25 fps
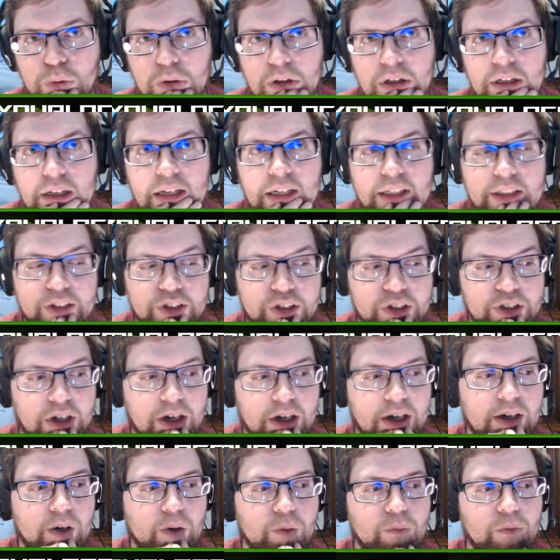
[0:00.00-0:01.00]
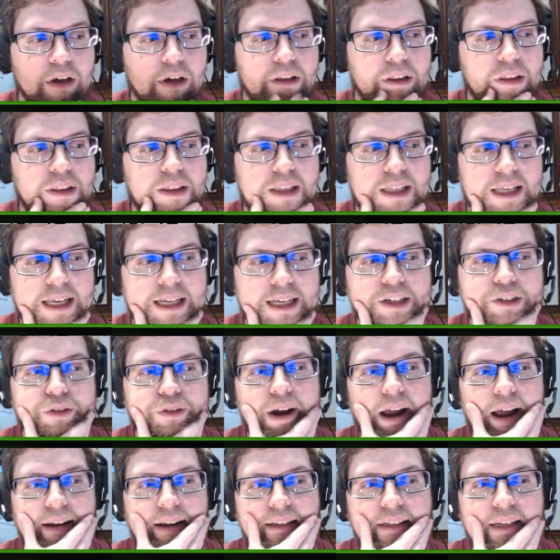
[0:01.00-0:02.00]
we're going to start with
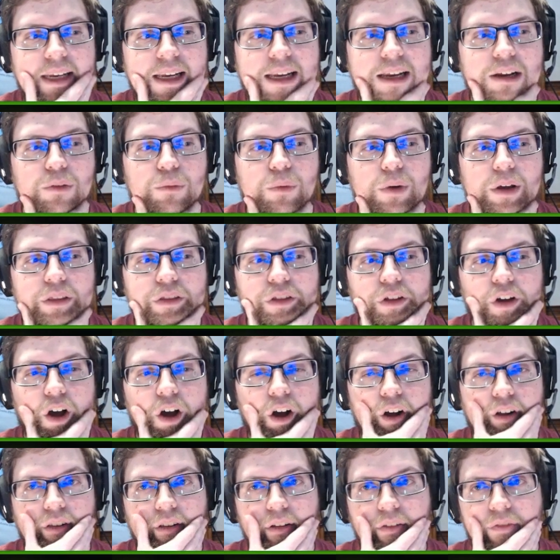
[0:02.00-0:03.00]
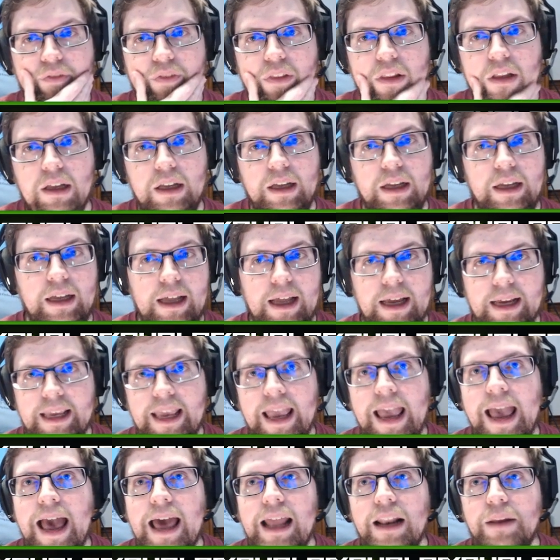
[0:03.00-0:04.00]
interacting with all of the
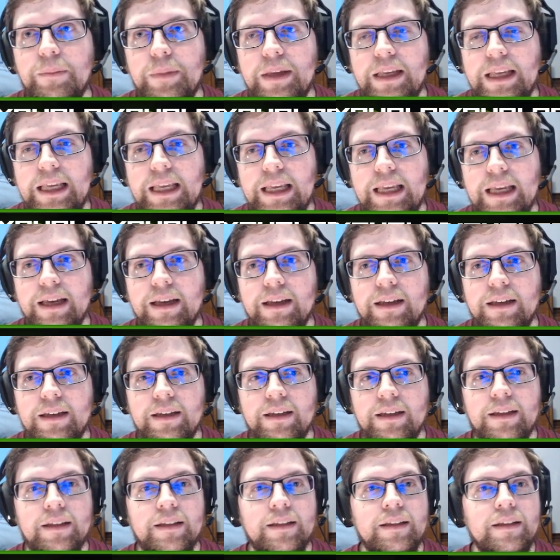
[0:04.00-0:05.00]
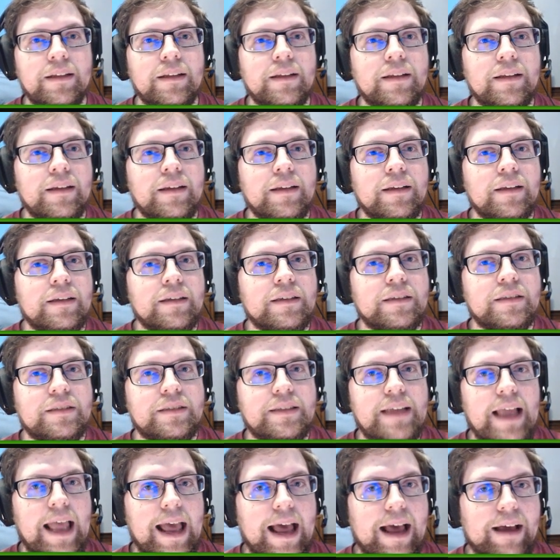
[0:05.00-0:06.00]
Academy
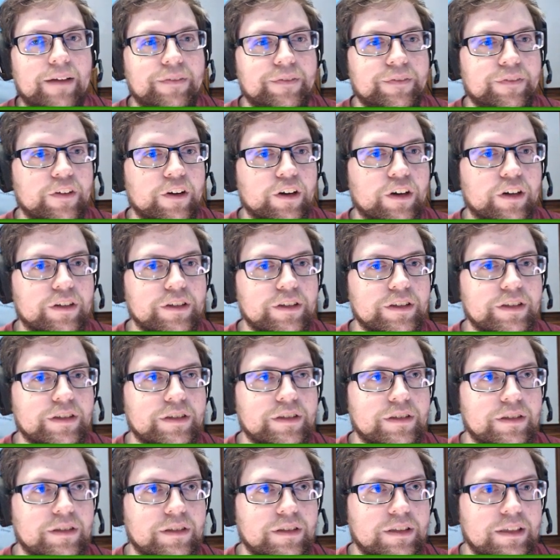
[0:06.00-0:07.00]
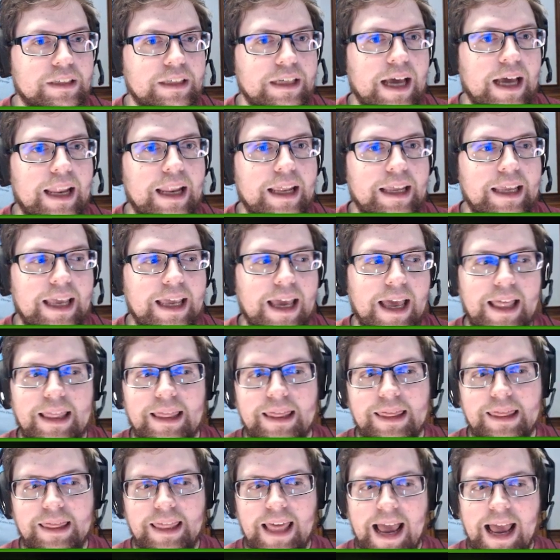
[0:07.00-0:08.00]
staff first to kind of
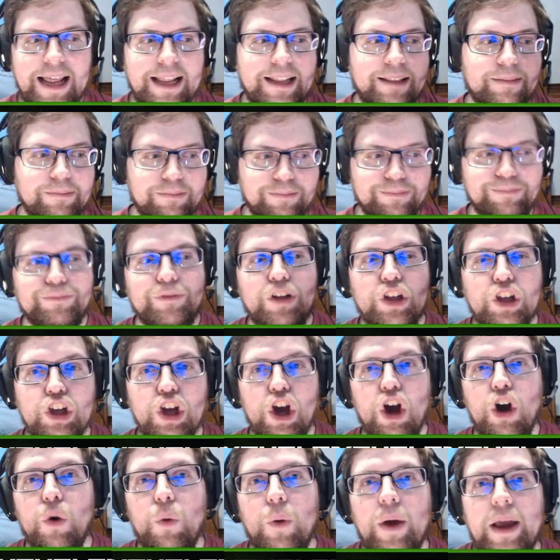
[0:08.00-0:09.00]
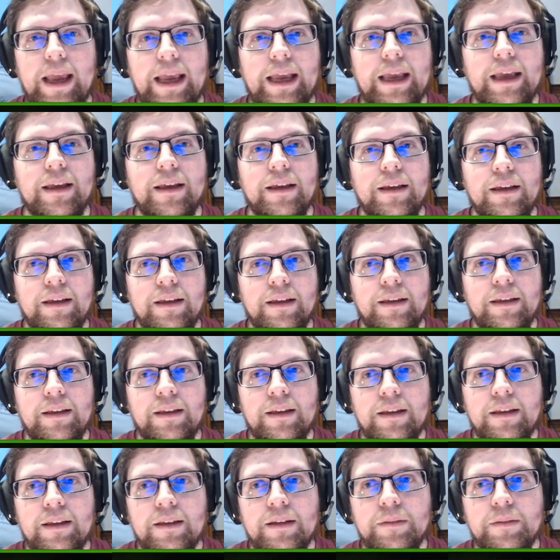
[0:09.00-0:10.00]
get that going.
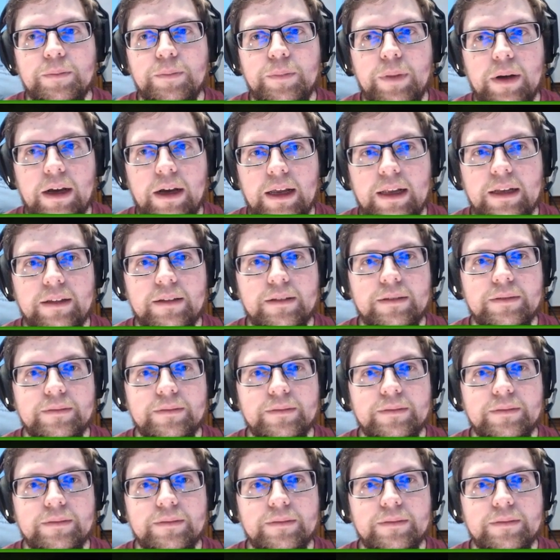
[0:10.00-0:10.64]
But